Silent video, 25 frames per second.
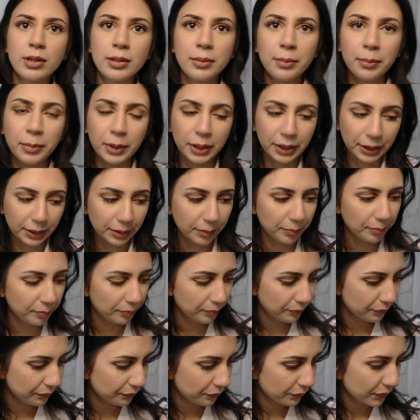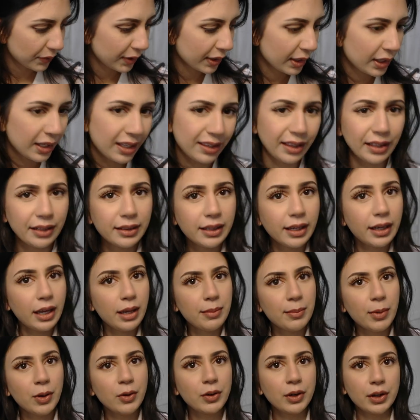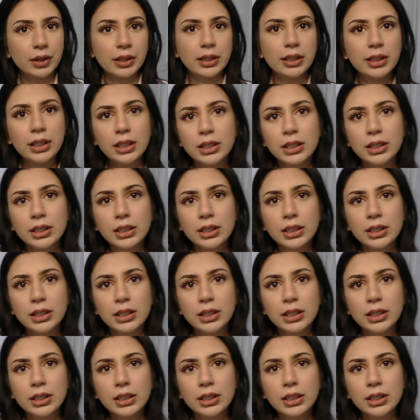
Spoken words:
but I think they came out good.